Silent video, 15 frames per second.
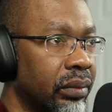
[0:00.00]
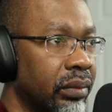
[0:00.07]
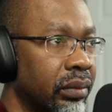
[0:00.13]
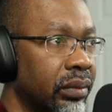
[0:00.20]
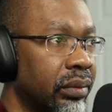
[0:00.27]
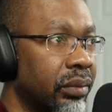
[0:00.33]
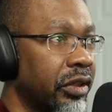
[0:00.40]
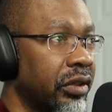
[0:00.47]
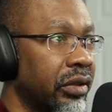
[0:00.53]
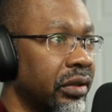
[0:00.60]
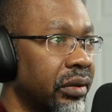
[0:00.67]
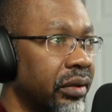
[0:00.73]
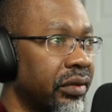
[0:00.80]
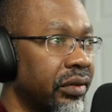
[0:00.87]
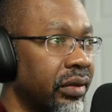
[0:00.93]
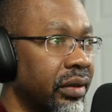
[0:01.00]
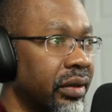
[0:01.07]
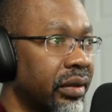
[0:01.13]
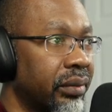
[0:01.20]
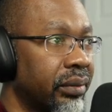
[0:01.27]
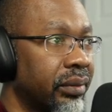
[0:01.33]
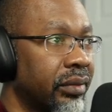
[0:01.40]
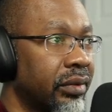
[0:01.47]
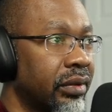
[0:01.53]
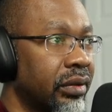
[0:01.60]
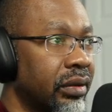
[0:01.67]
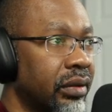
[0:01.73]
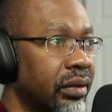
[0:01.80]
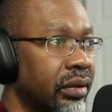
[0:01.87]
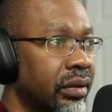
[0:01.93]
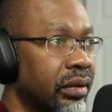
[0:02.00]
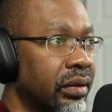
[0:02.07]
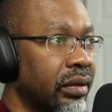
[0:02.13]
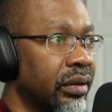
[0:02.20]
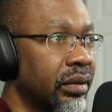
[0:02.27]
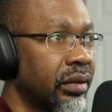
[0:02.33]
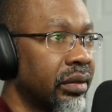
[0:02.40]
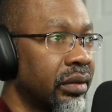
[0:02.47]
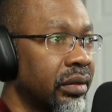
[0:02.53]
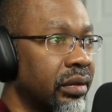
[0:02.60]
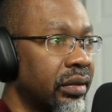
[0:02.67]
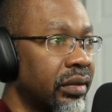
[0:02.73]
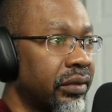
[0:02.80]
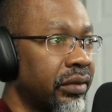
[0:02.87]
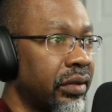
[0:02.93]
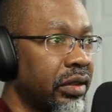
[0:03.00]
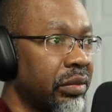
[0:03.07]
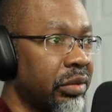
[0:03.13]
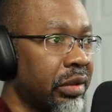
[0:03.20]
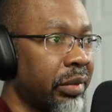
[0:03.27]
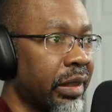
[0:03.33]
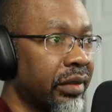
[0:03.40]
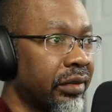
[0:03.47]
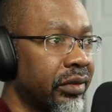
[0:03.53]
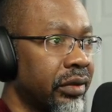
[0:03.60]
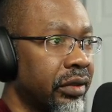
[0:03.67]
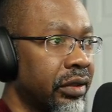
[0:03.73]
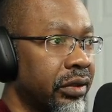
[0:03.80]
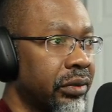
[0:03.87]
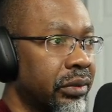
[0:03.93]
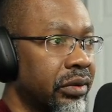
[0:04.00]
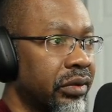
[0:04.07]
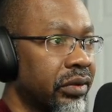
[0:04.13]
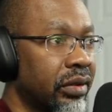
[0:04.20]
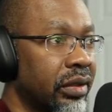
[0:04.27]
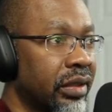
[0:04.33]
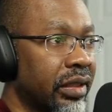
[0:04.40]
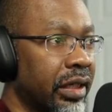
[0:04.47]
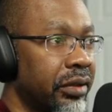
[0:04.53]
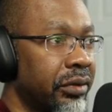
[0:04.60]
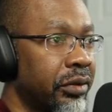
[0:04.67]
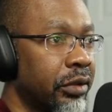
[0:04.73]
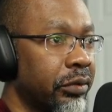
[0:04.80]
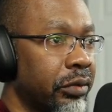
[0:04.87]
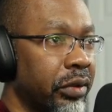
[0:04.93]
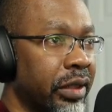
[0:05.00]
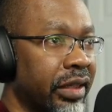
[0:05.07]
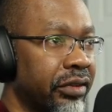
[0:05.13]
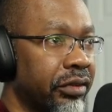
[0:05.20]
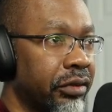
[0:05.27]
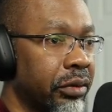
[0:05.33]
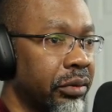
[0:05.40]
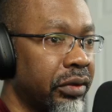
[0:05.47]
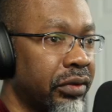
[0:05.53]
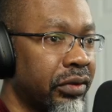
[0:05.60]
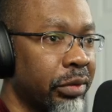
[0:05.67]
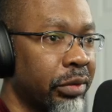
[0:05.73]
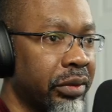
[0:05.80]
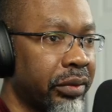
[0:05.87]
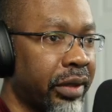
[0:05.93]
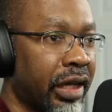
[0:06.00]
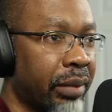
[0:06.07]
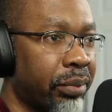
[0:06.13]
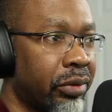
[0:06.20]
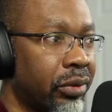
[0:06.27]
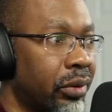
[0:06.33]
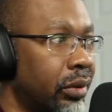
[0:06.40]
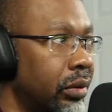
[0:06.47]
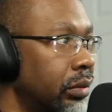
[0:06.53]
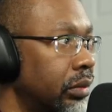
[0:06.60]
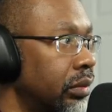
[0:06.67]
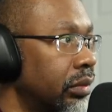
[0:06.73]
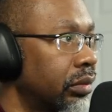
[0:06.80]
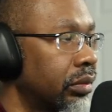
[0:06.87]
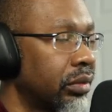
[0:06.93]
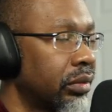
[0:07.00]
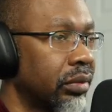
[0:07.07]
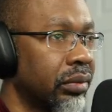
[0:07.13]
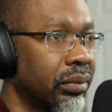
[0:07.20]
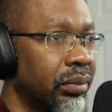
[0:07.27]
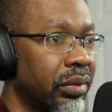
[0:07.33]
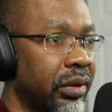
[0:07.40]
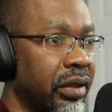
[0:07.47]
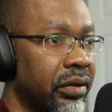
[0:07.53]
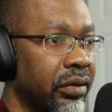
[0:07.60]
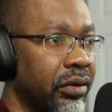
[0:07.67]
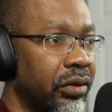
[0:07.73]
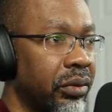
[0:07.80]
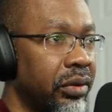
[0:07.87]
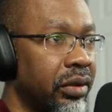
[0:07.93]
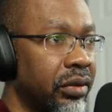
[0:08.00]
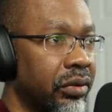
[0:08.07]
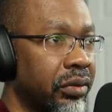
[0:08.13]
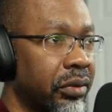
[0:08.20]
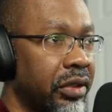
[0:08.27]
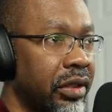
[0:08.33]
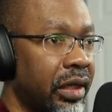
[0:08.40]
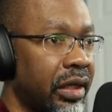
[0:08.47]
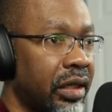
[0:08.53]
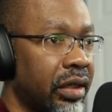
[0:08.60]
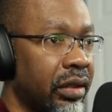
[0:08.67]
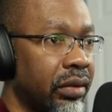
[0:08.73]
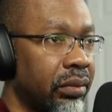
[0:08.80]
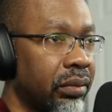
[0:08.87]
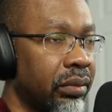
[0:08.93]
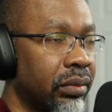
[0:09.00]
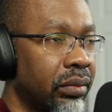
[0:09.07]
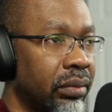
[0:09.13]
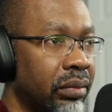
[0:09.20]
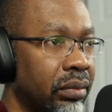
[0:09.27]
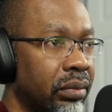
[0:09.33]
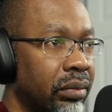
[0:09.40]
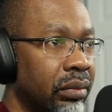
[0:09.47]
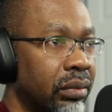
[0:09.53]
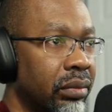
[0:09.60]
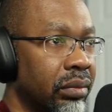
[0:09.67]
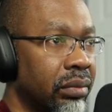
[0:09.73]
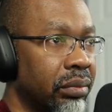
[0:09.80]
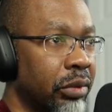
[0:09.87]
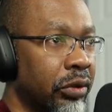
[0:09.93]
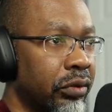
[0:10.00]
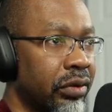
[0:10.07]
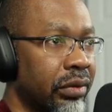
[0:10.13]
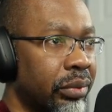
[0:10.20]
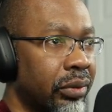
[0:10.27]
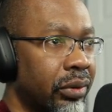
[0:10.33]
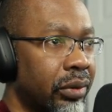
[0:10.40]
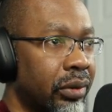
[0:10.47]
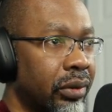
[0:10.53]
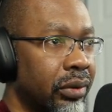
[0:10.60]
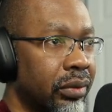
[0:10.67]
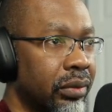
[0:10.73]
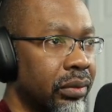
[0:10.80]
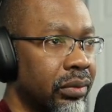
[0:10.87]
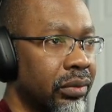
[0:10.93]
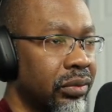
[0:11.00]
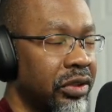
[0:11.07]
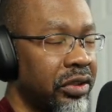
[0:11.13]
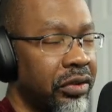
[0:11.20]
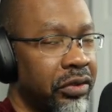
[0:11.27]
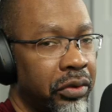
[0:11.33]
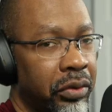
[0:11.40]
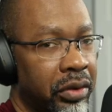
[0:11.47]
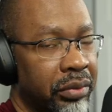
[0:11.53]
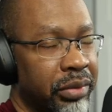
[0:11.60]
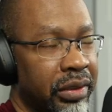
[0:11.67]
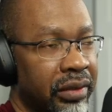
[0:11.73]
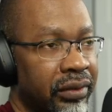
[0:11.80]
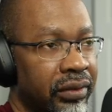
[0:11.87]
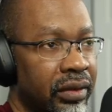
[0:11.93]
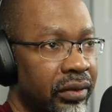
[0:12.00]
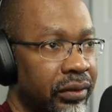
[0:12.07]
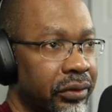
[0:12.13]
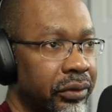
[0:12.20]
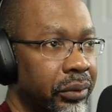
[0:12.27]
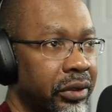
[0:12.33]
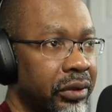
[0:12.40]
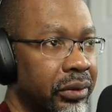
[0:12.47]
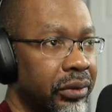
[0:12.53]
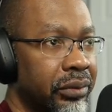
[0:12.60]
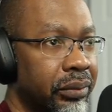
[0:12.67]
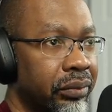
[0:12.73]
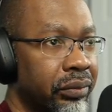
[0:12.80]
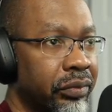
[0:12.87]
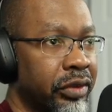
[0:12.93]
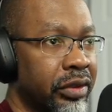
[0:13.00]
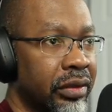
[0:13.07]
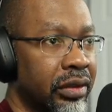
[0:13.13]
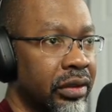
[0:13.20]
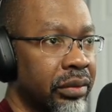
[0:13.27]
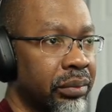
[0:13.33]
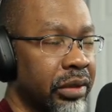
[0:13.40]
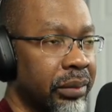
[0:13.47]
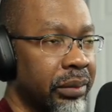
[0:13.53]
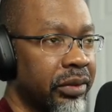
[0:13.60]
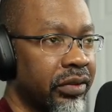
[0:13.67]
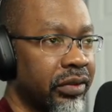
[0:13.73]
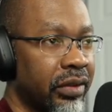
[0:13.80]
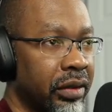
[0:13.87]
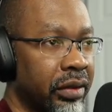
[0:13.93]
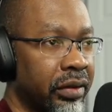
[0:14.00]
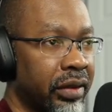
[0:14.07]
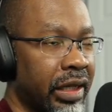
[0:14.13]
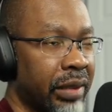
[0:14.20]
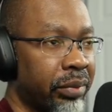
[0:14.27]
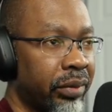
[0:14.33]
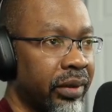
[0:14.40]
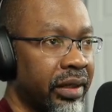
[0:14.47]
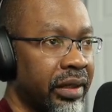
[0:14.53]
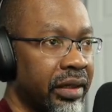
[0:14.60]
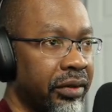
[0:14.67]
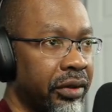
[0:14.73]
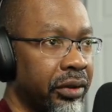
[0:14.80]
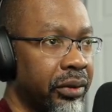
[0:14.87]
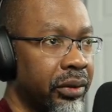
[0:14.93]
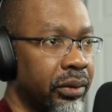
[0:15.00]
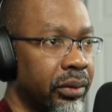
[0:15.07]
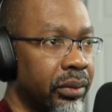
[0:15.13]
No, it's not. It's taking me back to the other ones. I don't know if you guys notice about Apple, but you can create multiple... Well, you can do it on PCs as well. But I'm just saying on Apple, I didn't know.